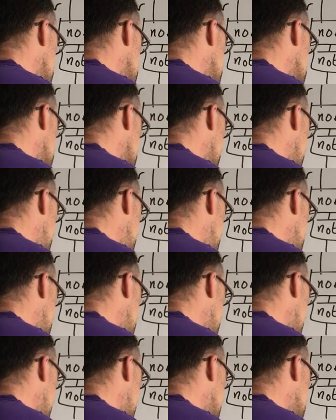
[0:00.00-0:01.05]
So we
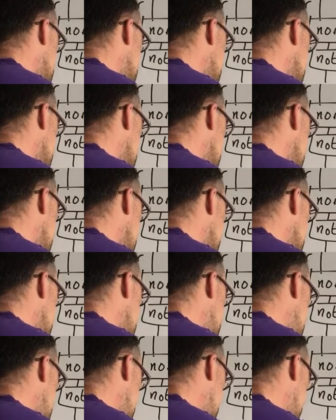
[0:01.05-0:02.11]
negate
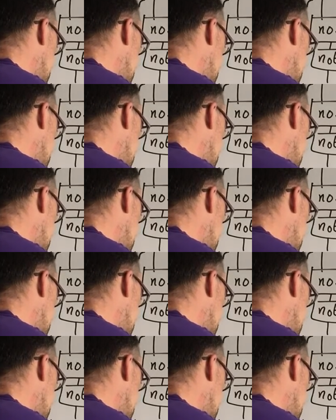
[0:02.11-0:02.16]
the